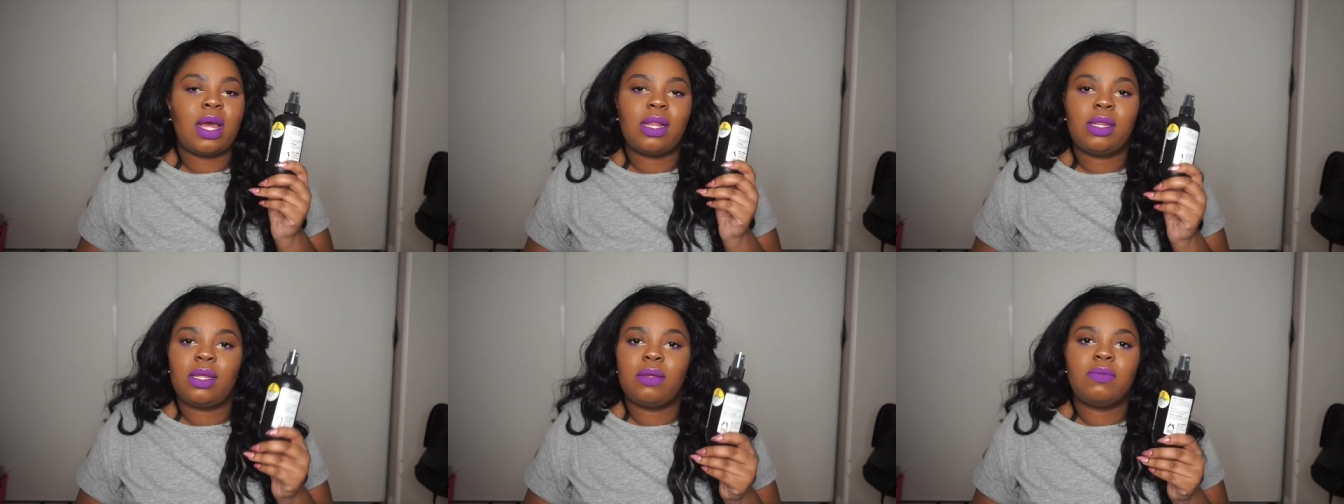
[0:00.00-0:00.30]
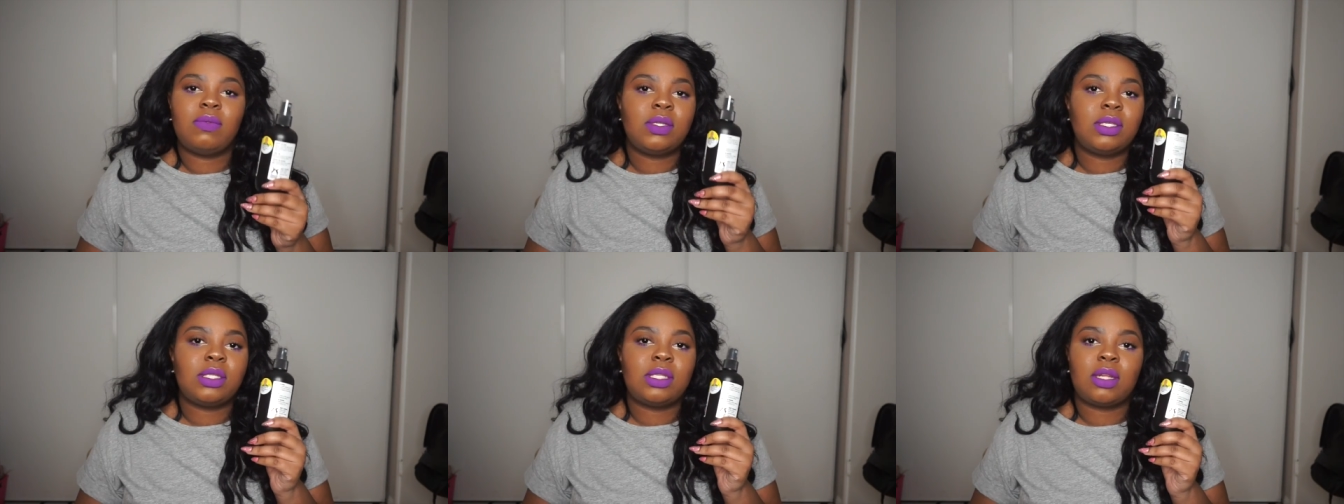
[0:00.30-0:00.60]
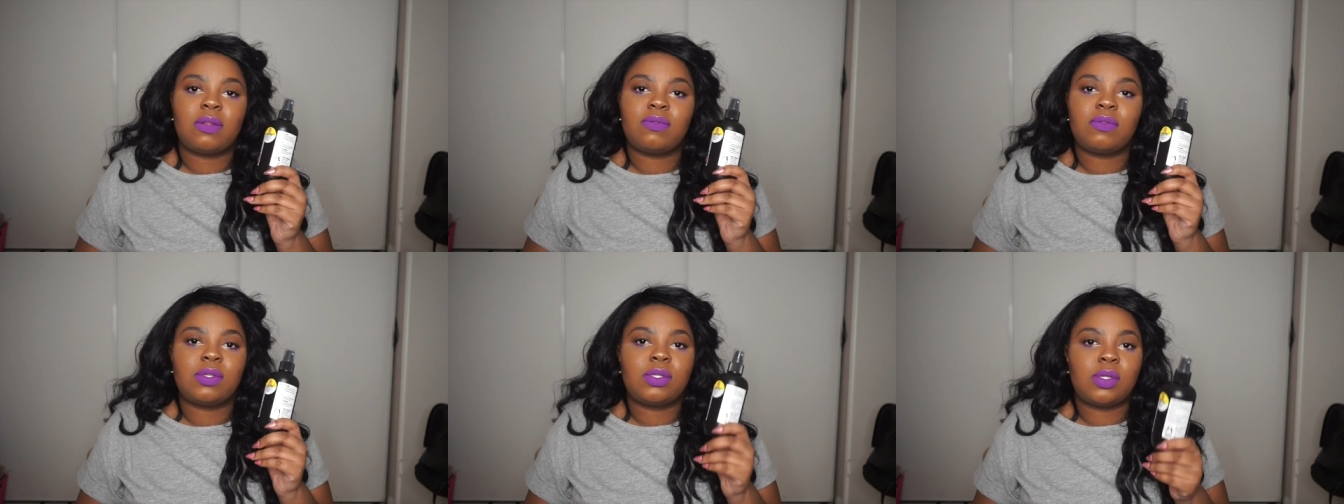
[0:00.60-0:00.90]
I love this
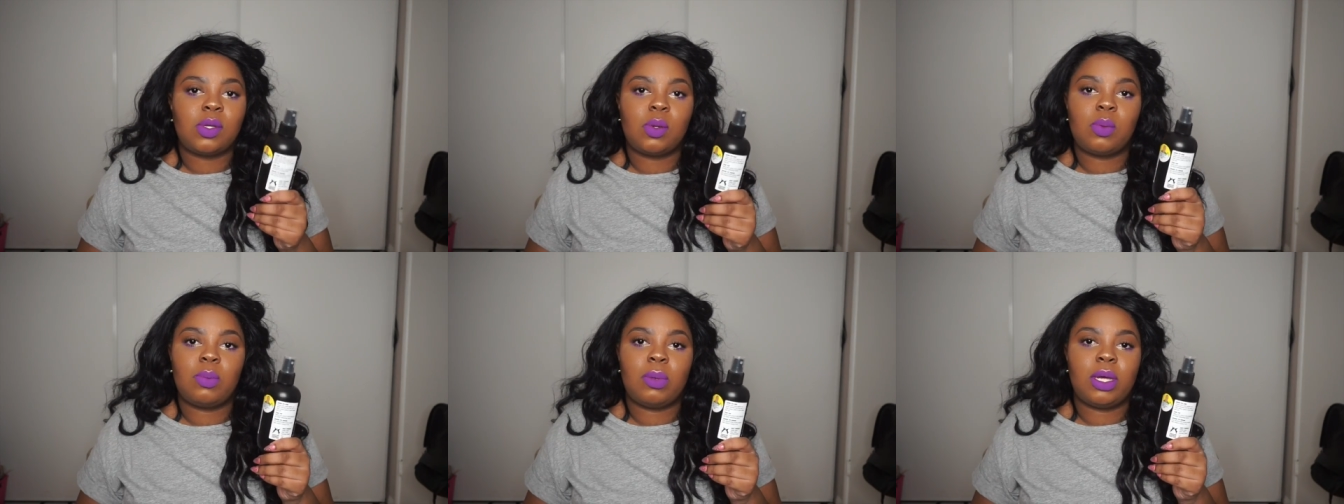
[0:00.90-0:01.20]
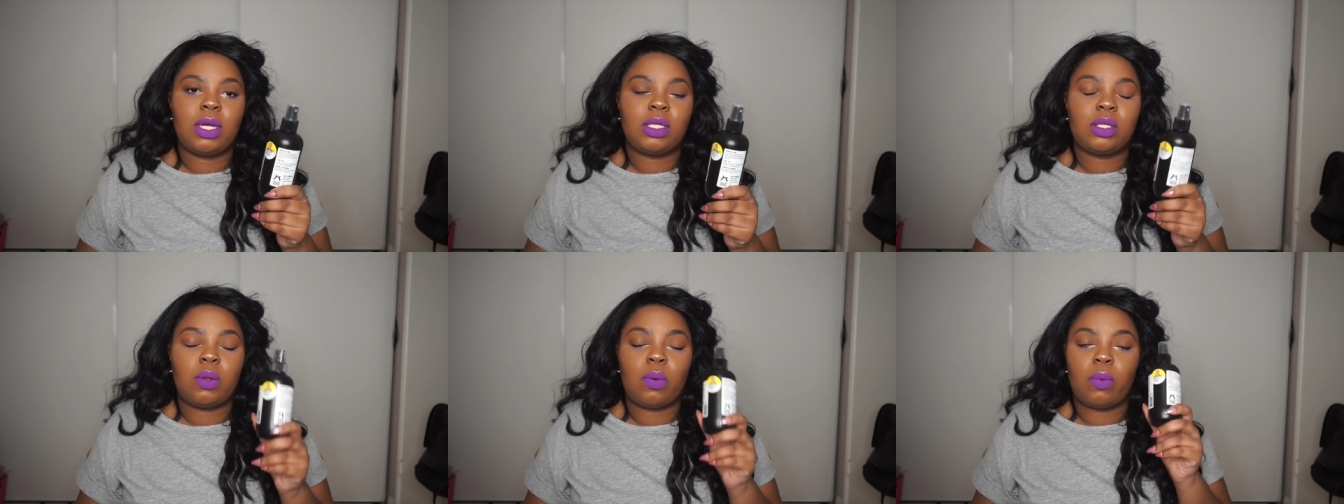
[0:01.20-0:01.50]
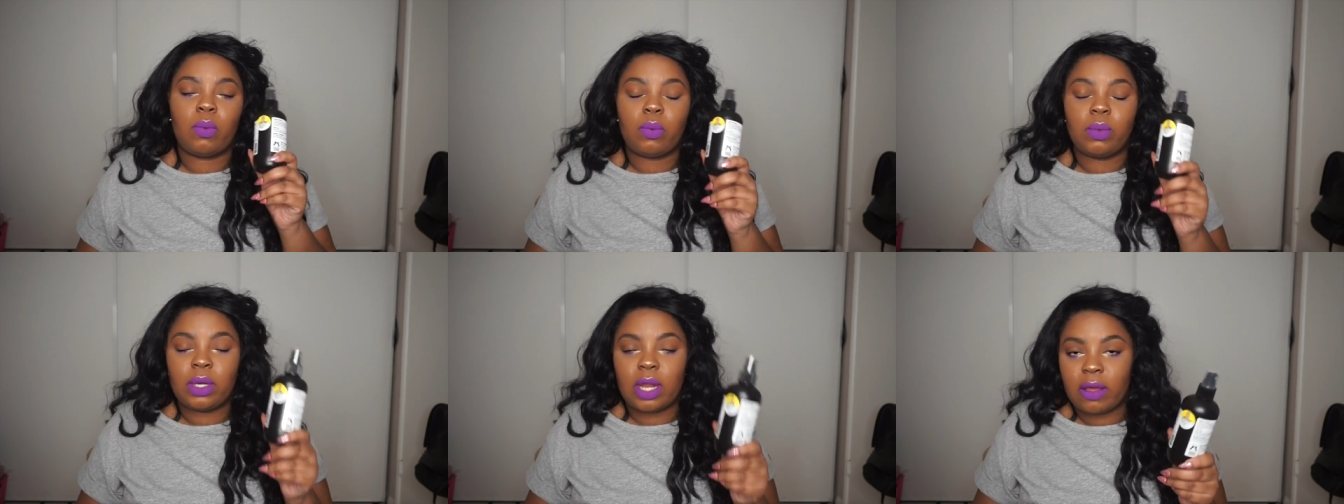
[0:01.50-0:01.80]
stuff so much
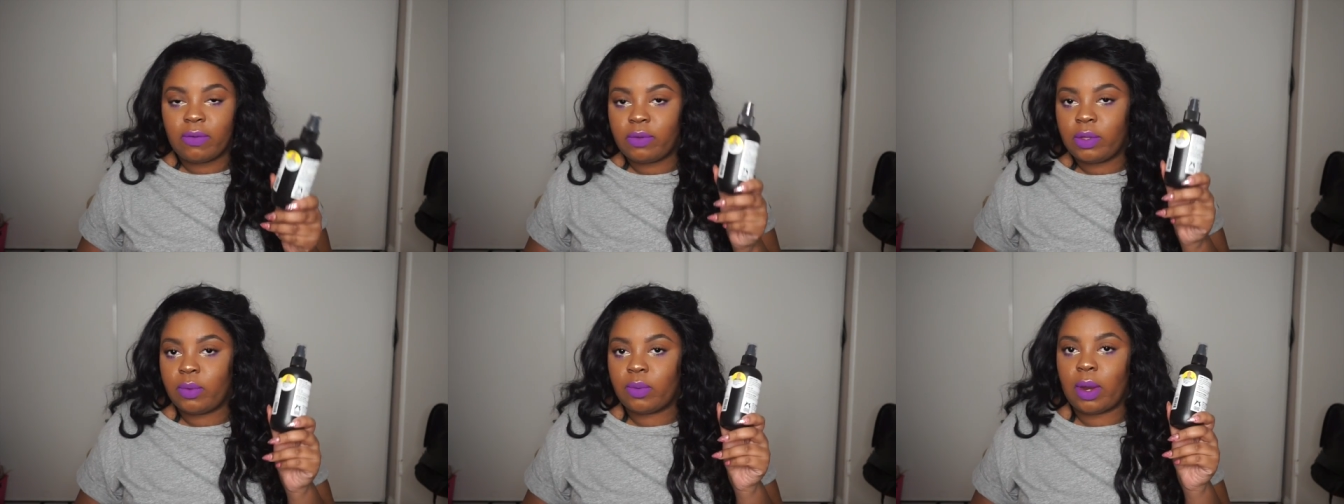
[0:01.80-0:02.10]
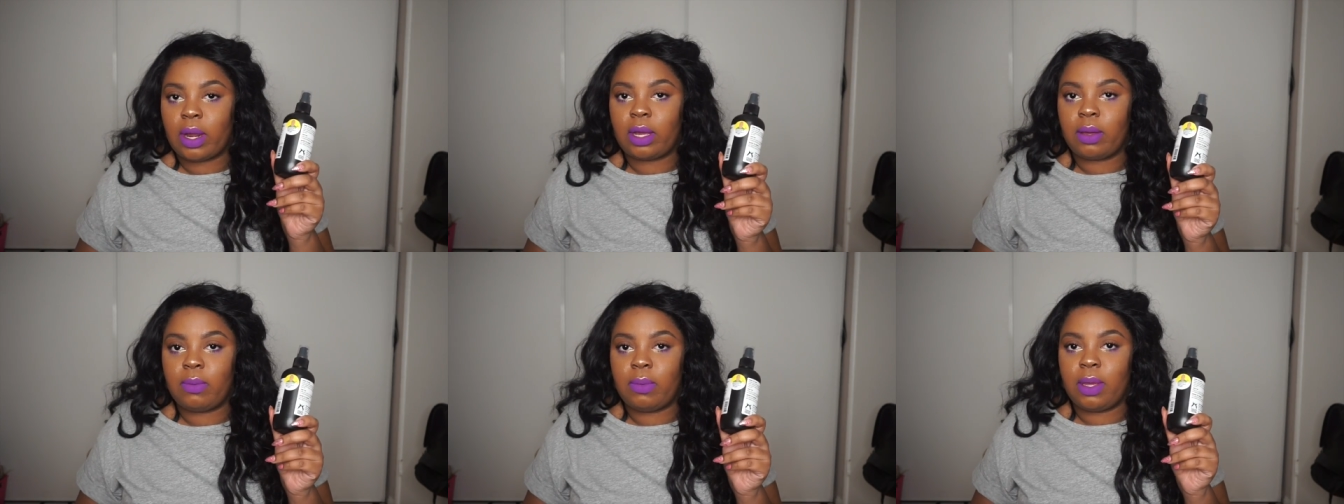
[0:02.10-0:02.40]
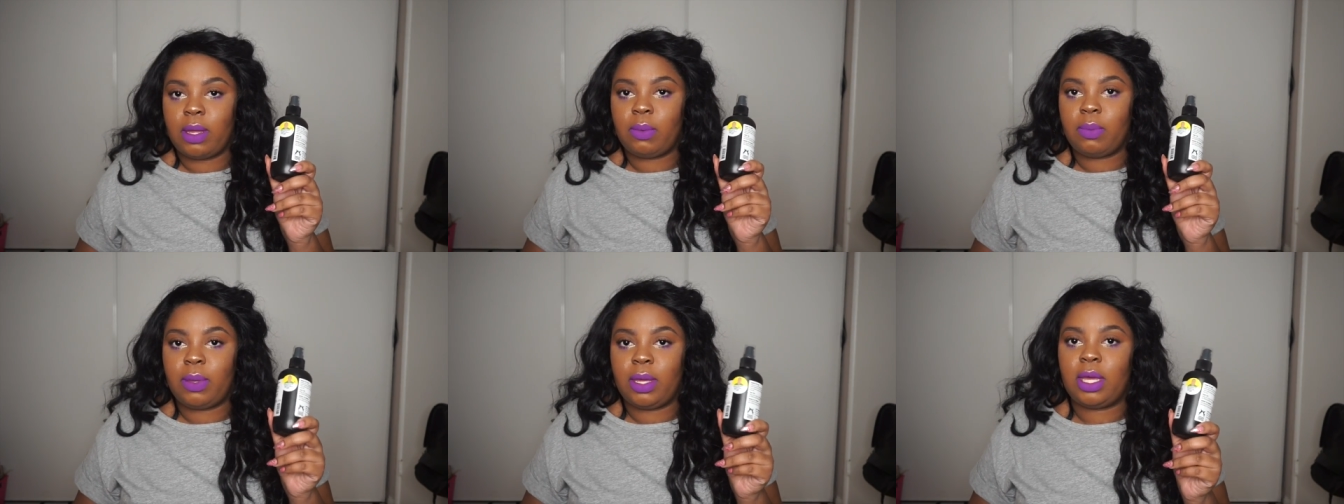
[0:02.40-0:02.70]
definitely
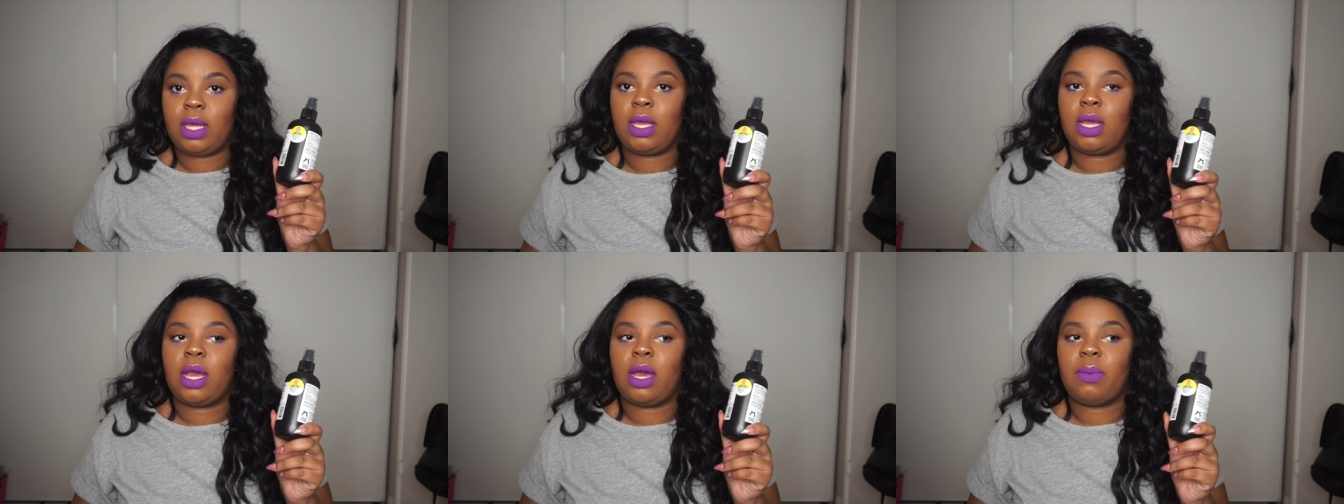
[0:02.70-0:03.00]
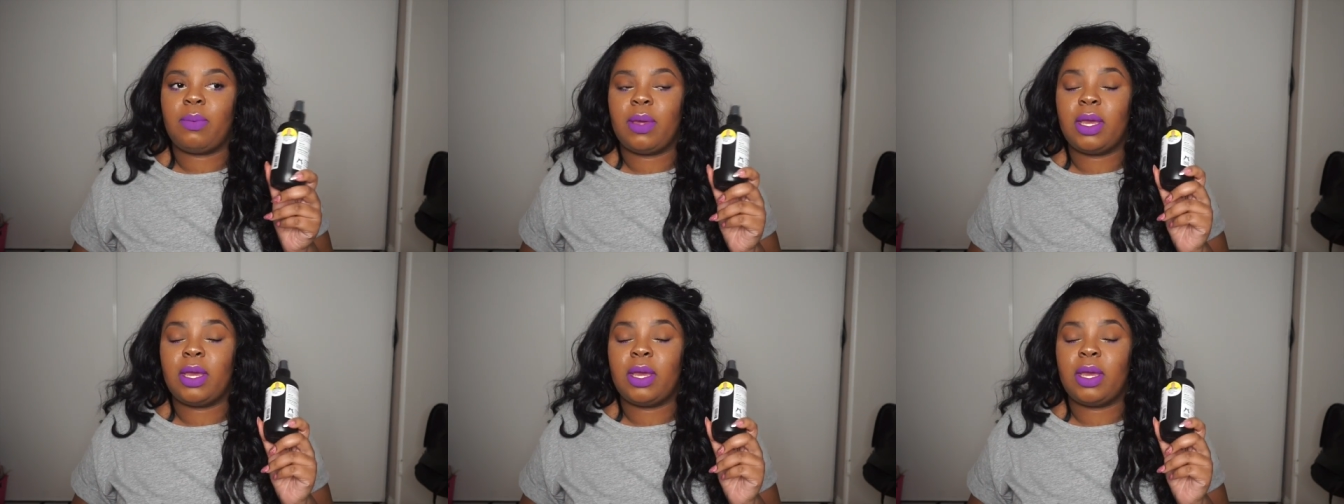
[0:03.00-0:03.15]
recommend picking up.